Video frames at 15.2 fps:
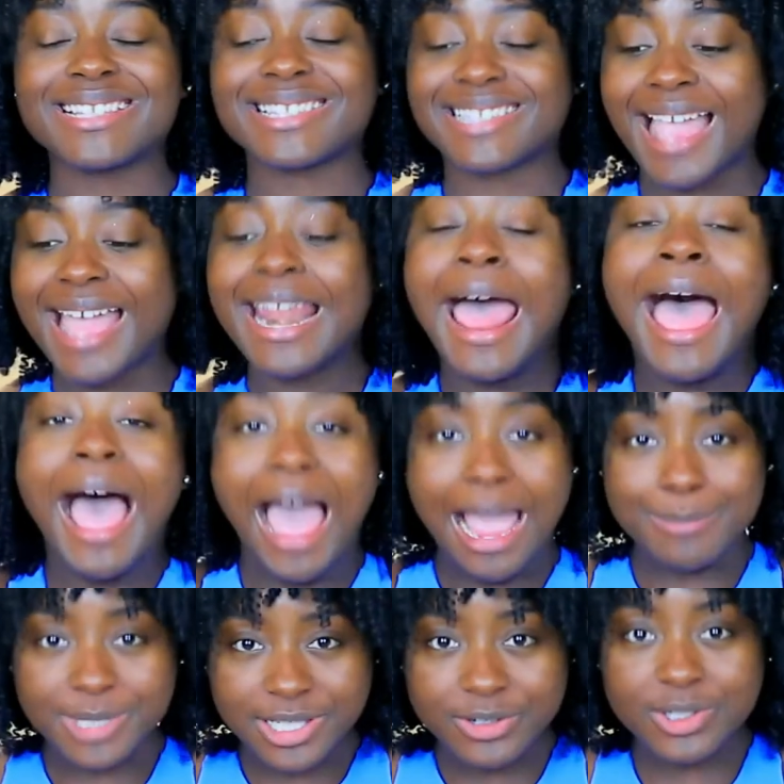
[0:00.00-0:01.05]
set.
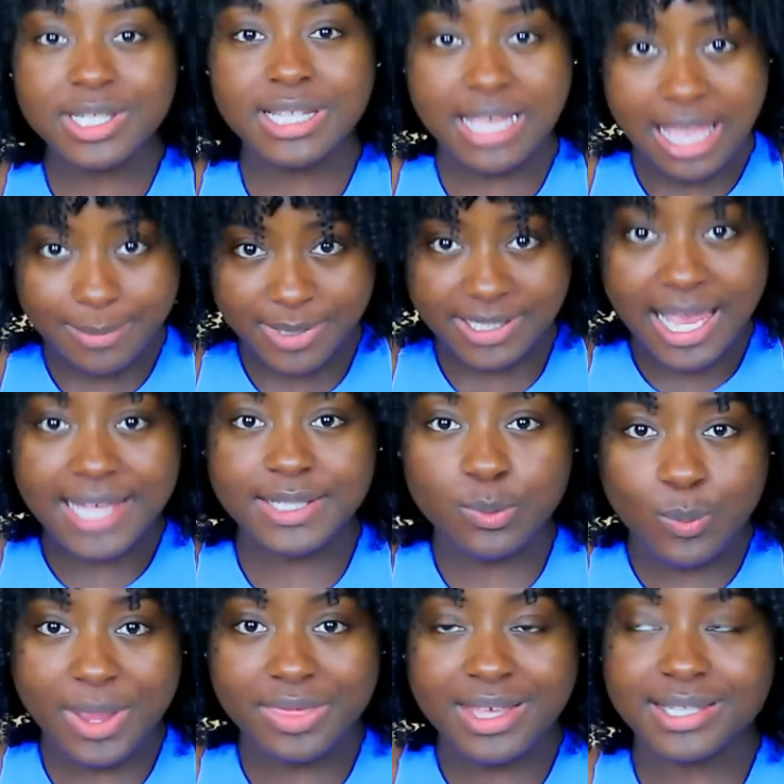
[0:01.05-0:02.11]
I'm seriously obsessed
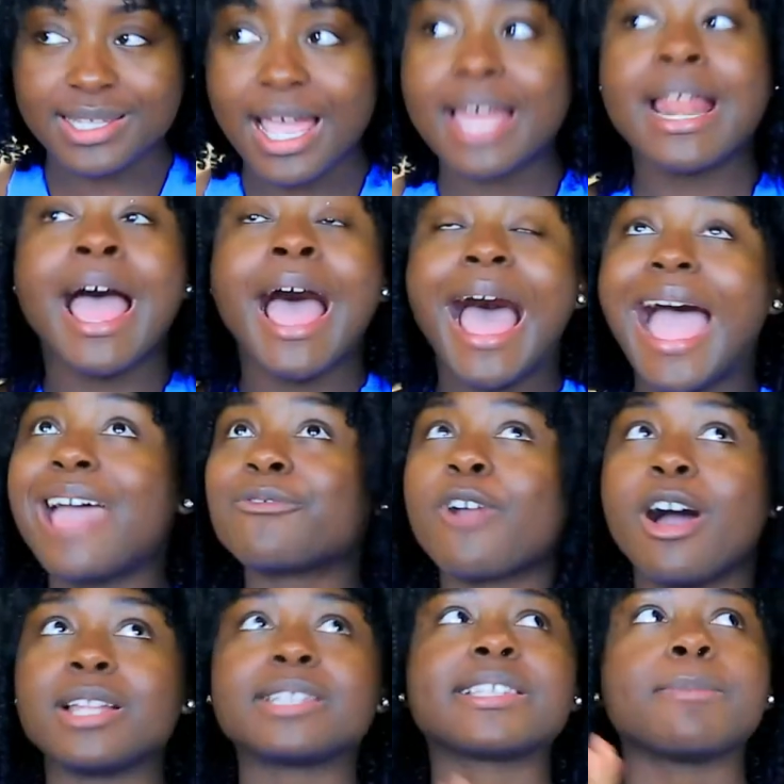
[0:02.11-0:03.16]
with this set. I've
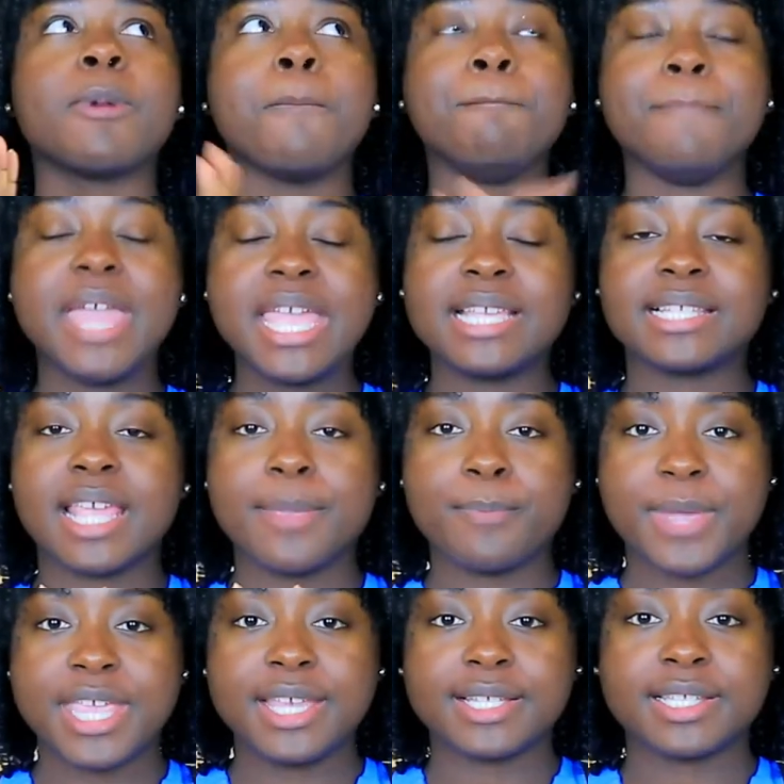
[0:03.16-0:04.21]
gotten some amazing
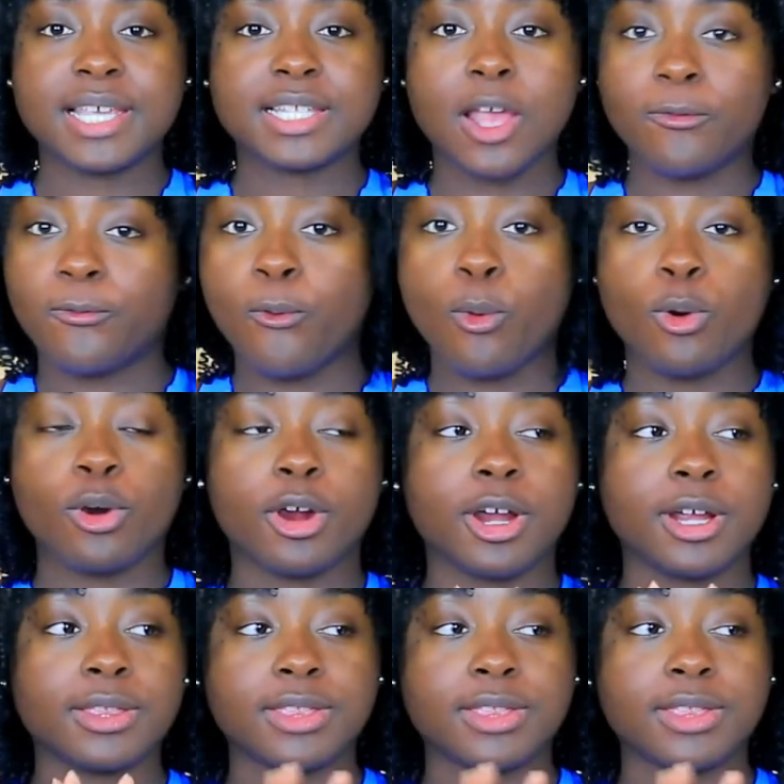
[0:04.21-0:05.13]
pieces for